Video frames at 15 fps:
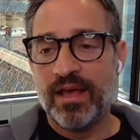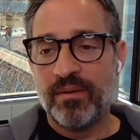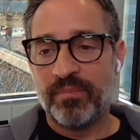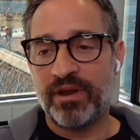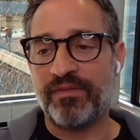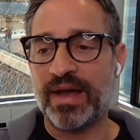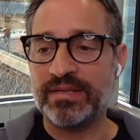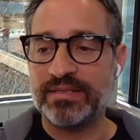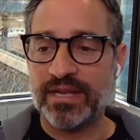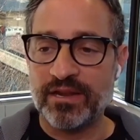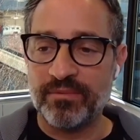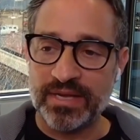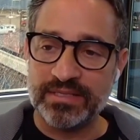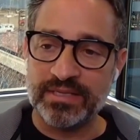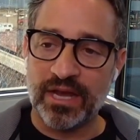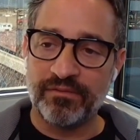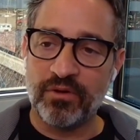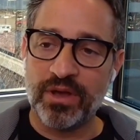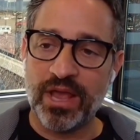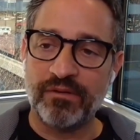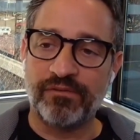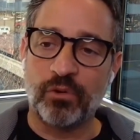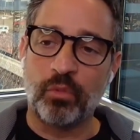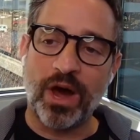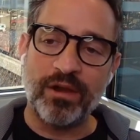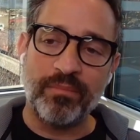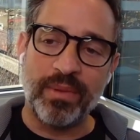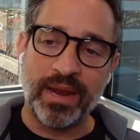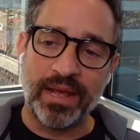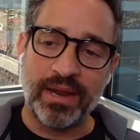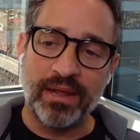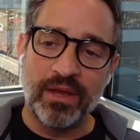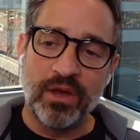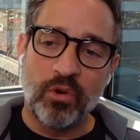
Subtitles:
But if I said to myself, okay, for 1 minute,